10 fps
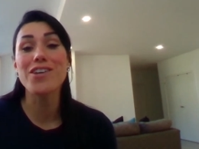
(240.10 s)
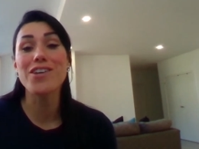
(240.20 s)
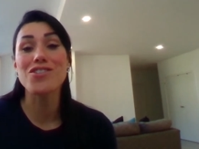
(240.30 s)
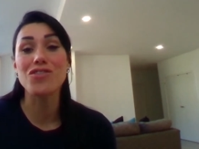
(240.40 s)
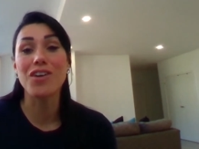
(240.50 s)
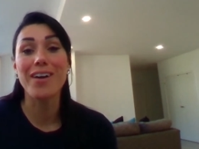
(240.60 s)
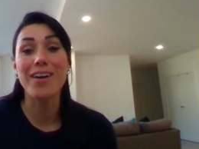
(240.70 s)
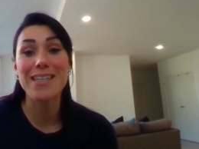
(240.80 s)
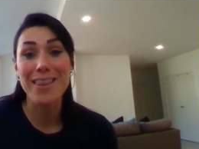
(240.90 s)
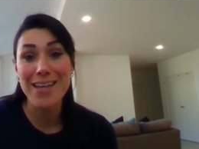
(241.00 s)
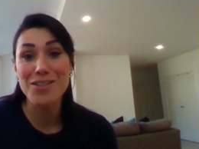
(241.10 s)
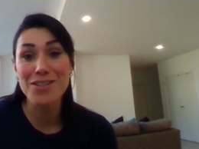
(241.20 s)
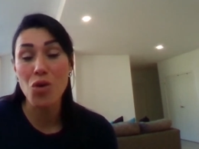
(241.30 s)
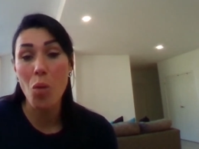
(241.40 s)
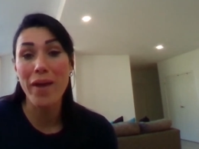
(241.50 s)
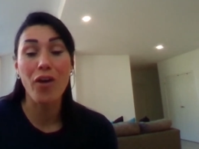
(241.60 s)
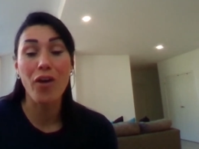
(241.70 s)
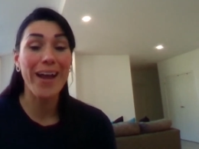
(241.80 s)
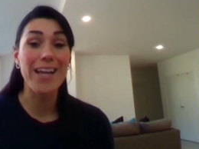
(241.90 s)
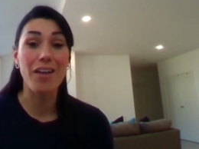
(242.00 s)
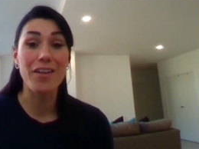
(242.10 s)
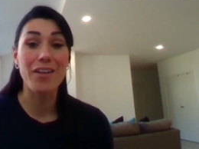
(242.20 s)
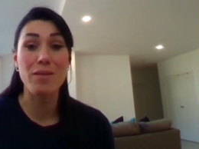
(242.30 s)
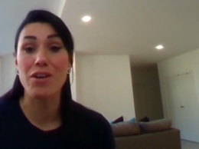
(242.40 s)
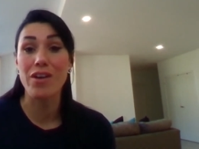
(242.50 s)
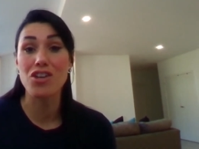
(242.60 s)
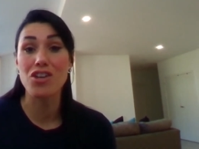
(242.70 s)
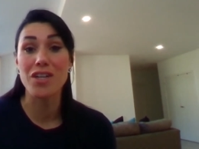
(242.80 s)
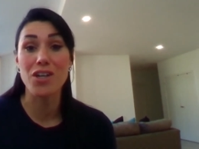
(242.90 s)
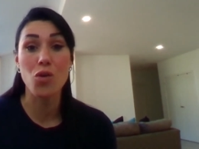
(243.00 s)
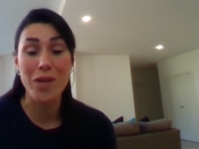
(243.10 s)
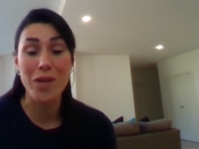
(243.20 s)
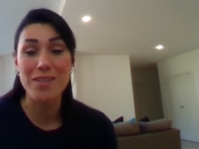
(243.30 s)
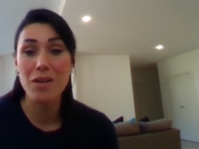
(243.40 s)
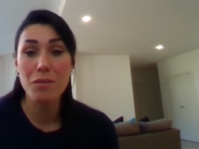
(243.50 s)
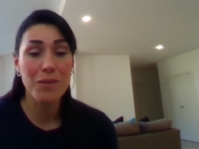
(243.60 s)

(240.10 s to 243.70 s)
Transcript: questions regarding this topic or any other immigration queries,